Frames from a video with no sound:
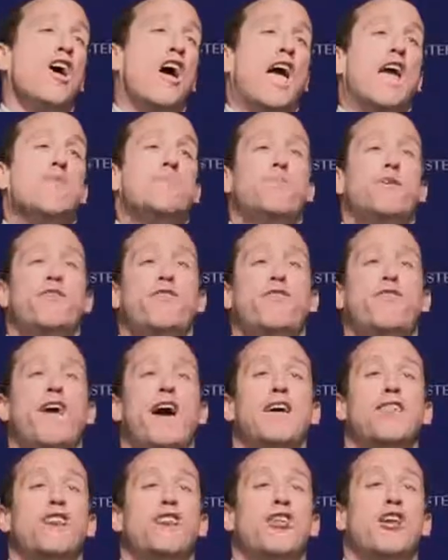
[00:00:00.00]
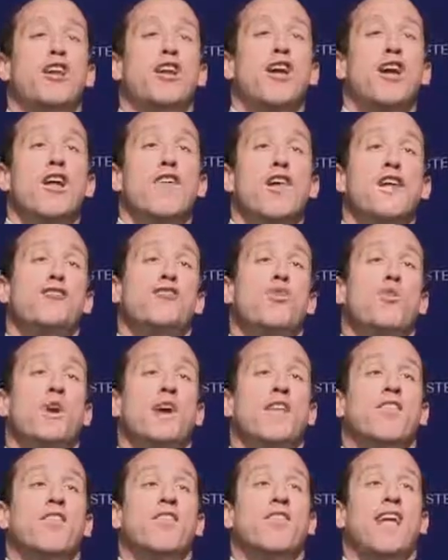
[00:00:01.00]
A profession that you
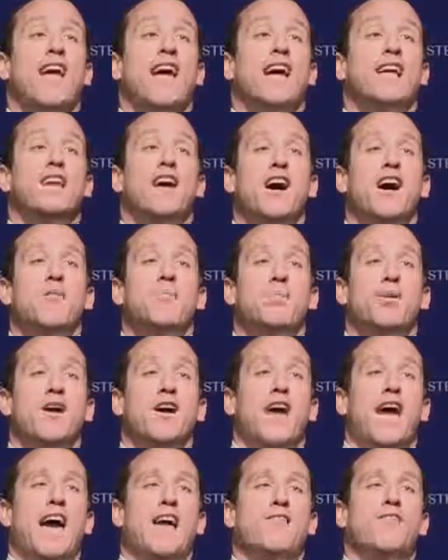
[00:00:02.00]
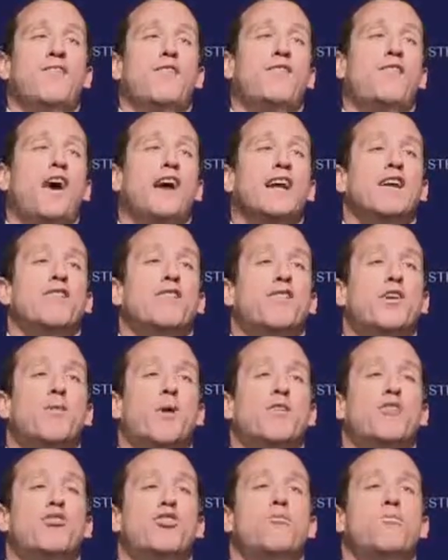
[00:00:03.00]
can stand up and fight for
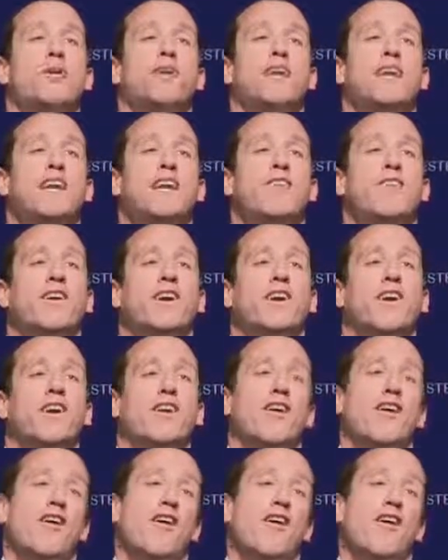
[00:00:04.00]
what you believe in